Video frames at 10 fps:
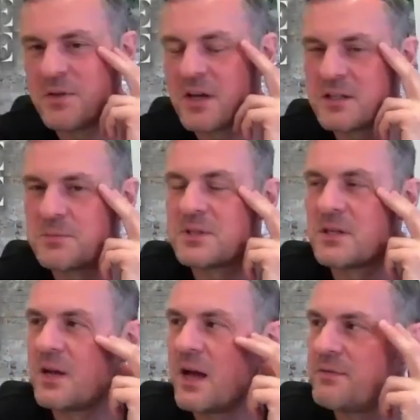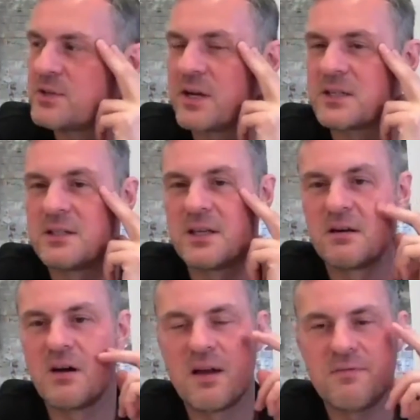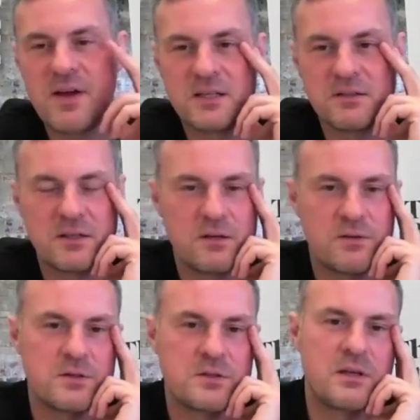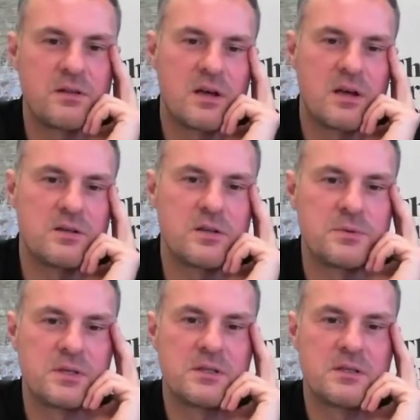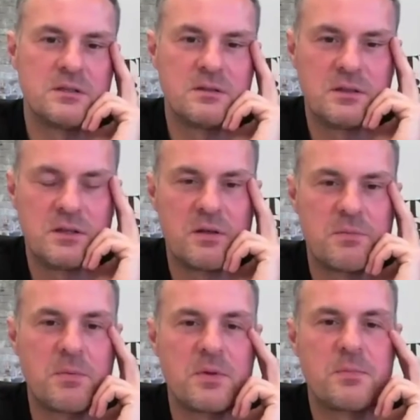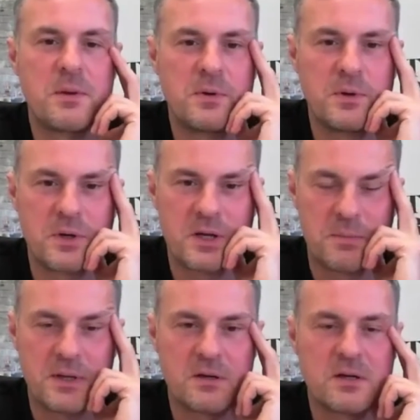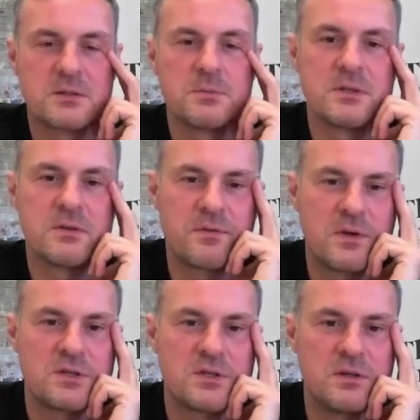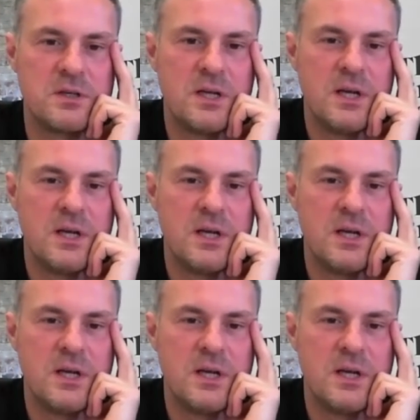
the customers that you have attracted there are high value. They're the early adopters, and they're probably the people who are going to be your customers of the future. And